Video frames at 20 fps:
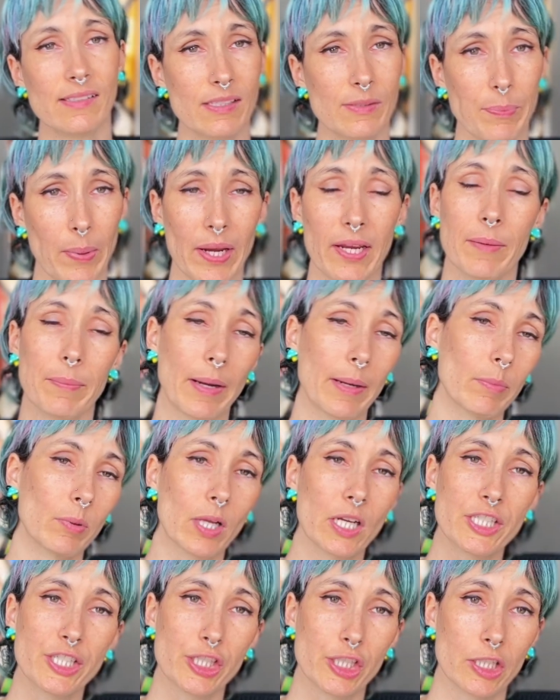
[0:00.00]
spike my
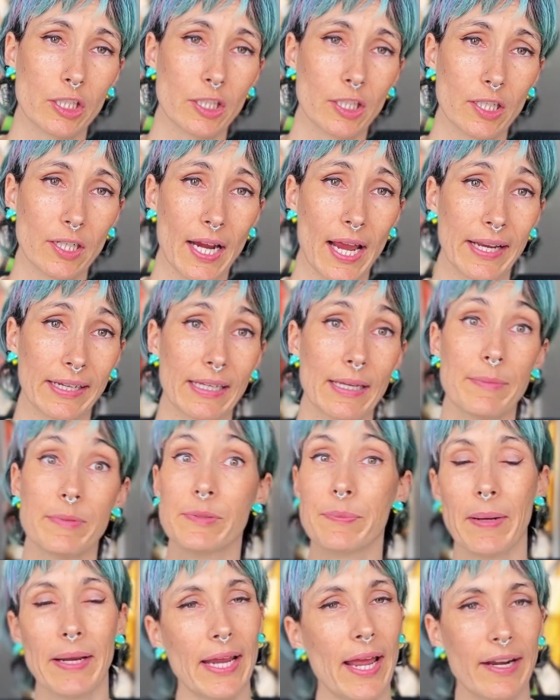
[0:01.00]
blood sugar and keeps
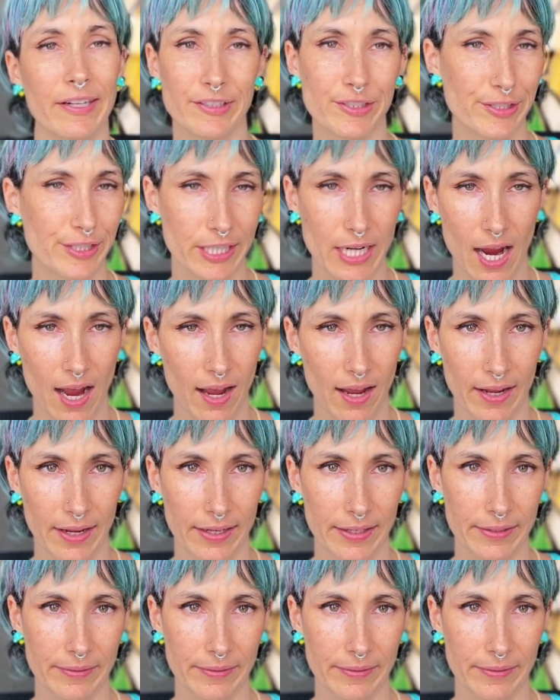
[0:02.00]
my energy high.